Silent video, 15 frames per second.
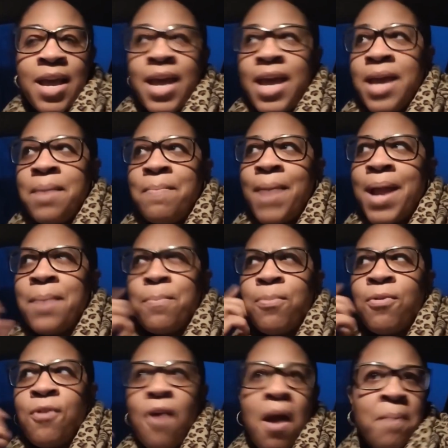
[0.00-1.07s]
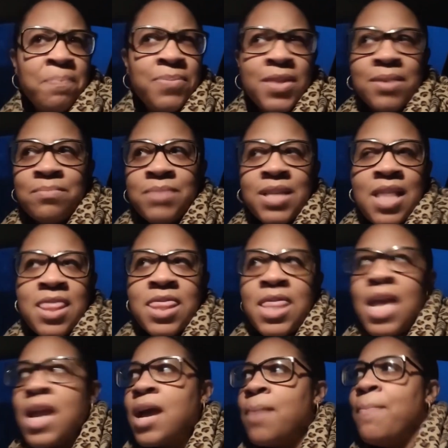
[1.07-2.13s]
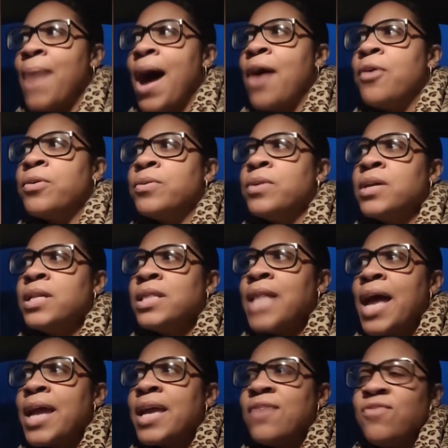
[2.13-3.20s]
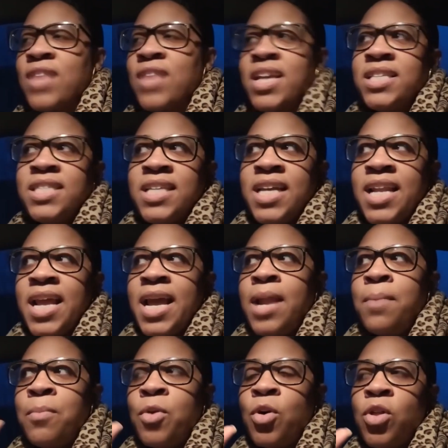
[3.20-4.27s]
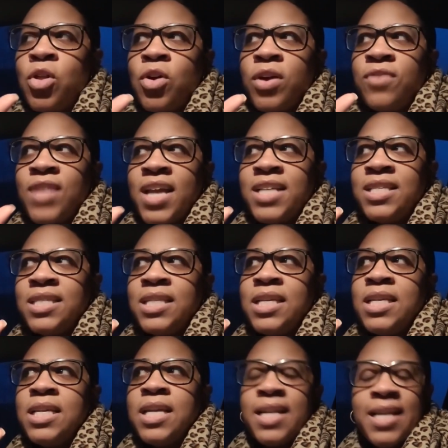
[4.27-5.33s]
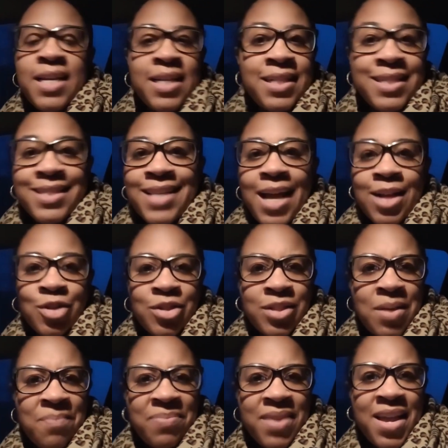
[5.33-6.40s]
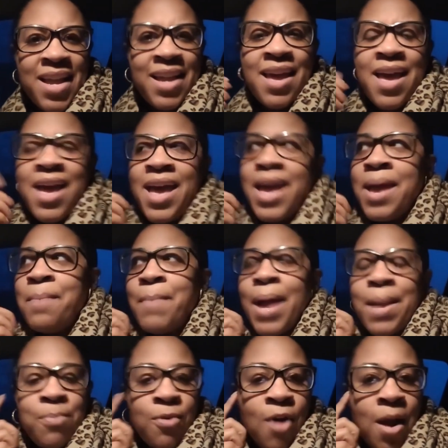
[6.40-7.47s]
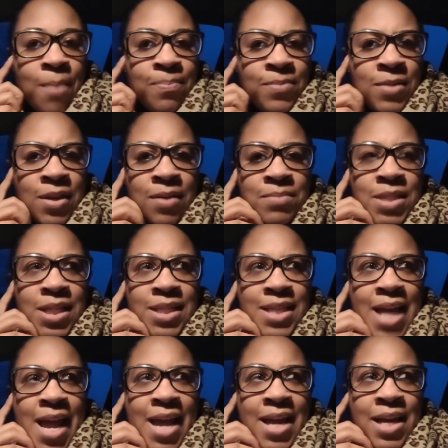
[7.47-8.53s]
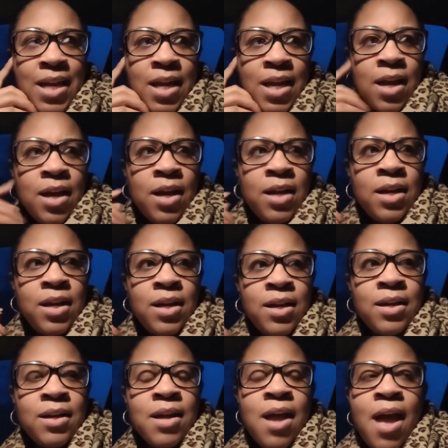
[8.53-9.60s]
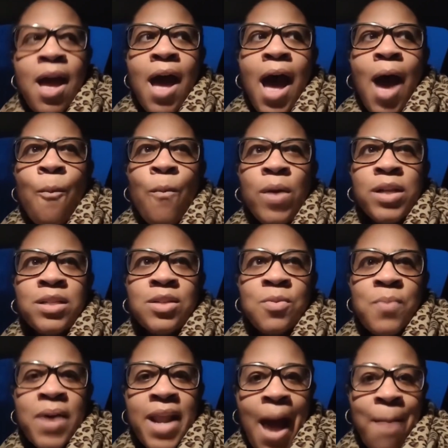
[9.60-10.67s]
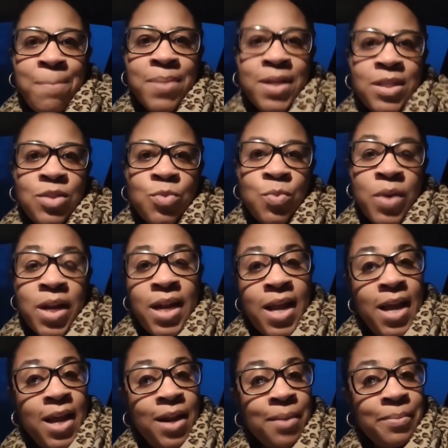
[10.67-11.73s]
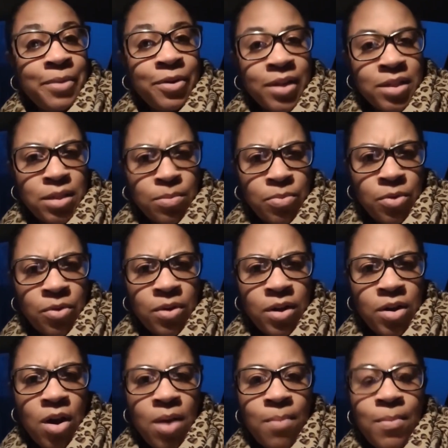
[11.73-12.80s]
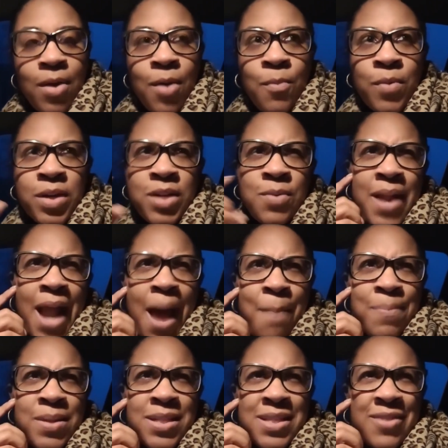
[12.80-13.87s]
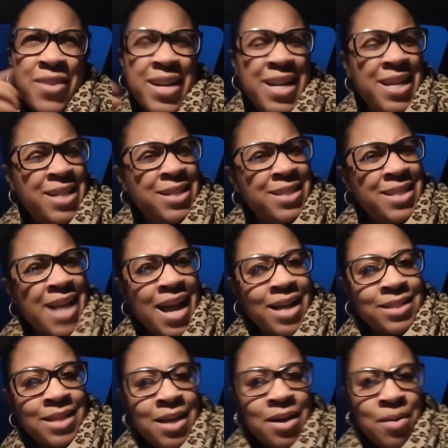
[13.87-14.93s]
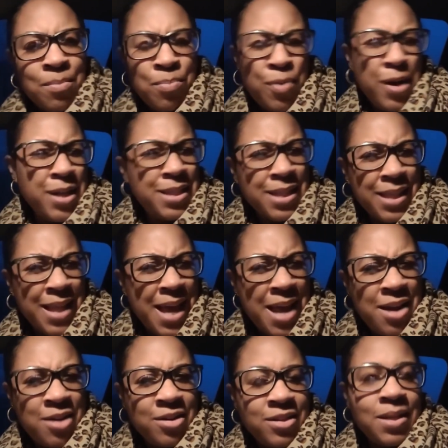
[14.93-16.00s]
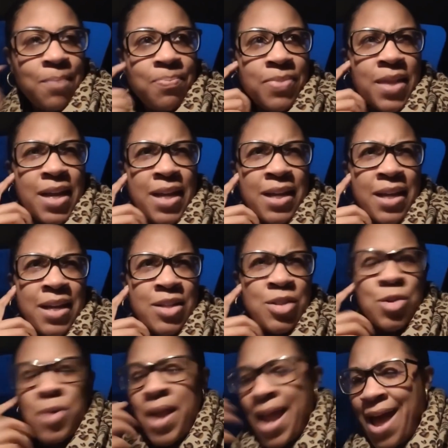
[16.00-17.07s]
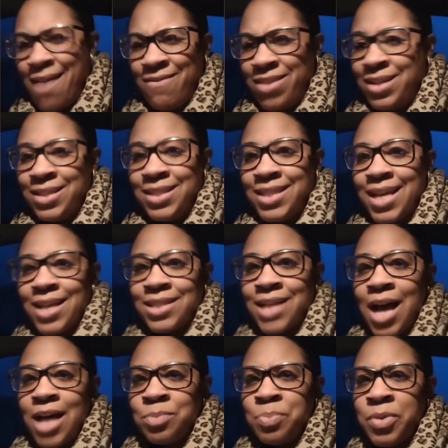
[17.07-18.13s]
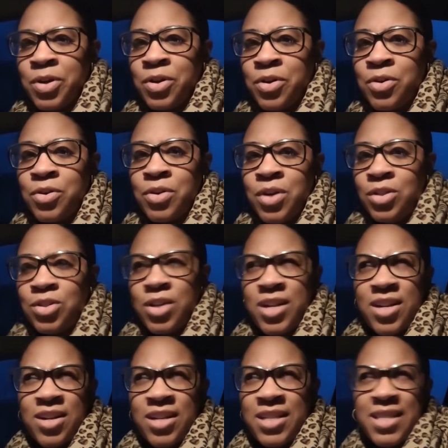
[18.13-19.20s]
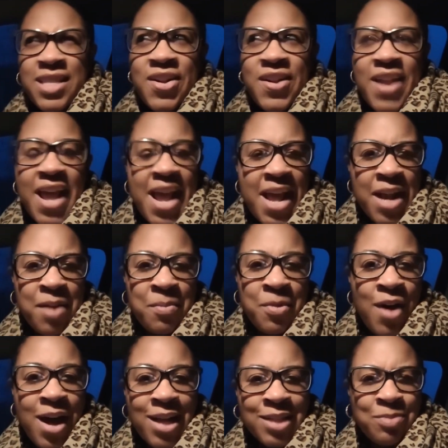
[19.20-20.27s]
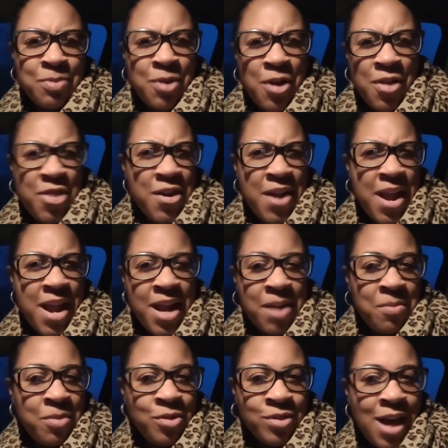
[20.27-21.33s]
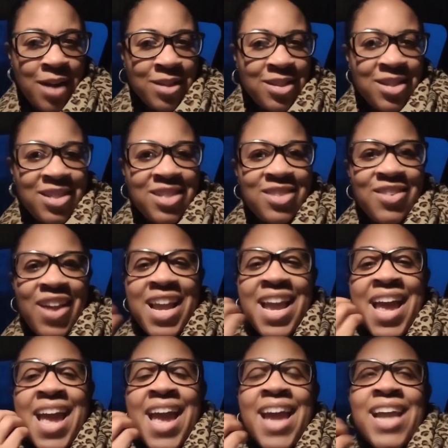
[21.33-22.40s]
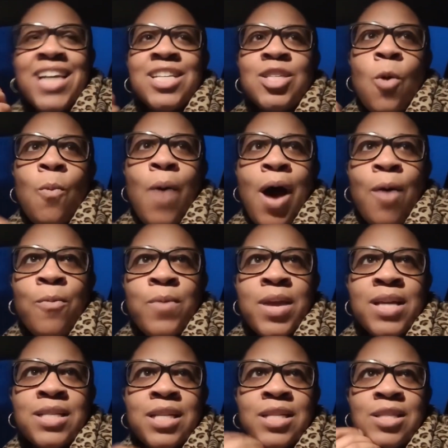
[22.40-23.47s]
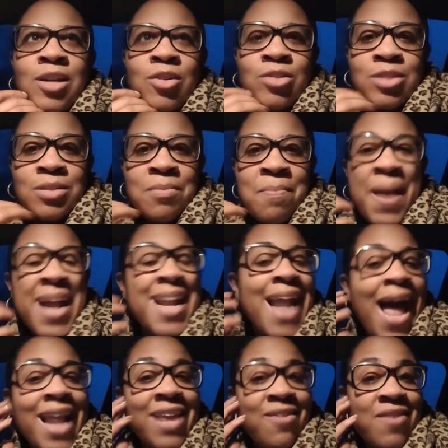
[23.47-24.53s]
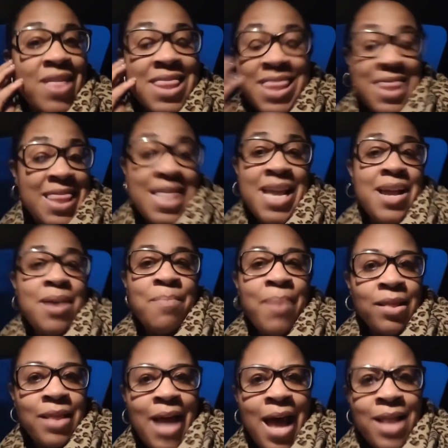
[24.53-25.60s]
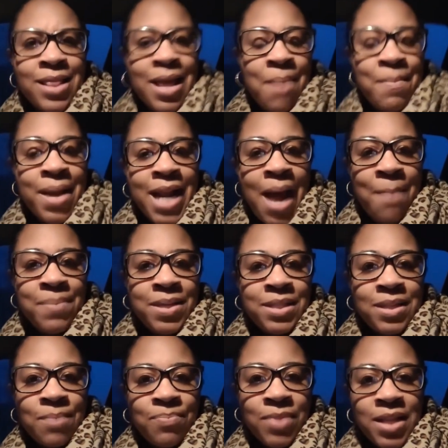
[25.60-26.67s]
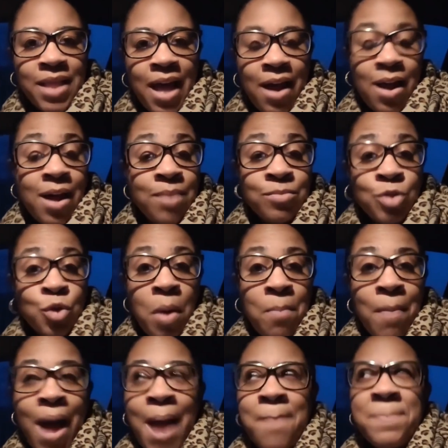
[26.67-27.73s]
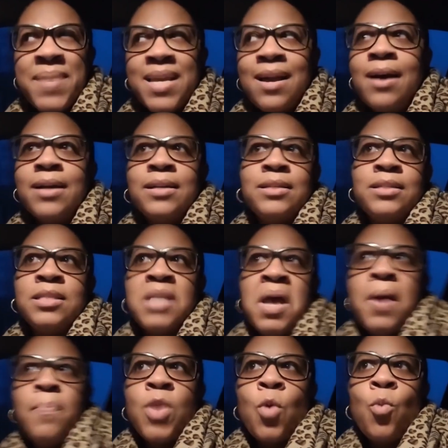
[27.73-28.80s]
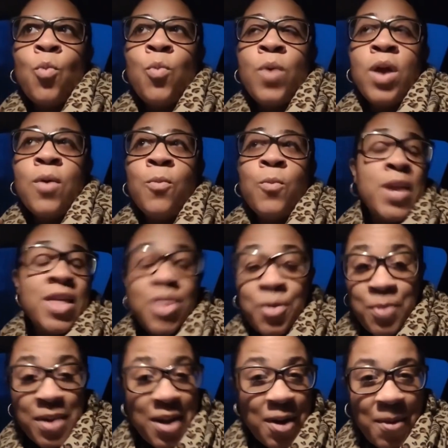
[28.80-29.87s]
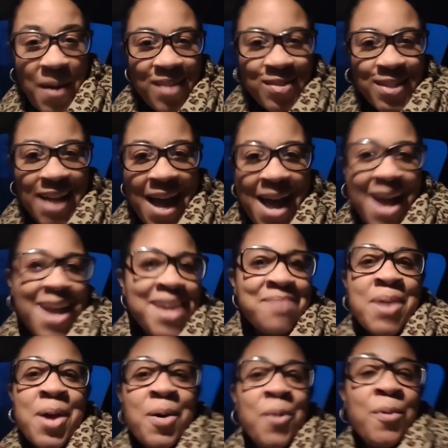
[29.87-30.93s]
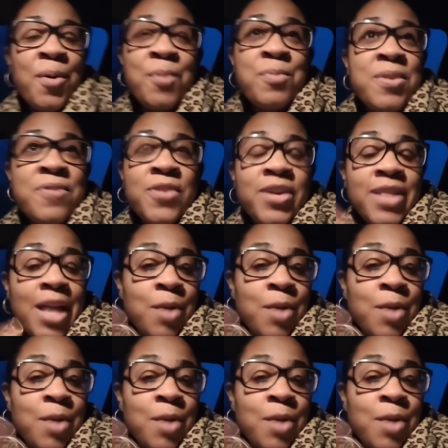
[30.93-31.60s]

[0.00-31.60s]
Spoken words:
it might prompt them to think about, like if they see an animal or if they see an insect or something, it might prompt them to say, I wonder what happens when an animal gets a broken arm. I wonder what happens if an insect breaks a leg or something. Do they have an insect hospital? Is there an animal hospital? Are there animal doctors, right? And so while we as adults might not even think about that, that might not be something that comes to our mind because either we don't have time or we feel like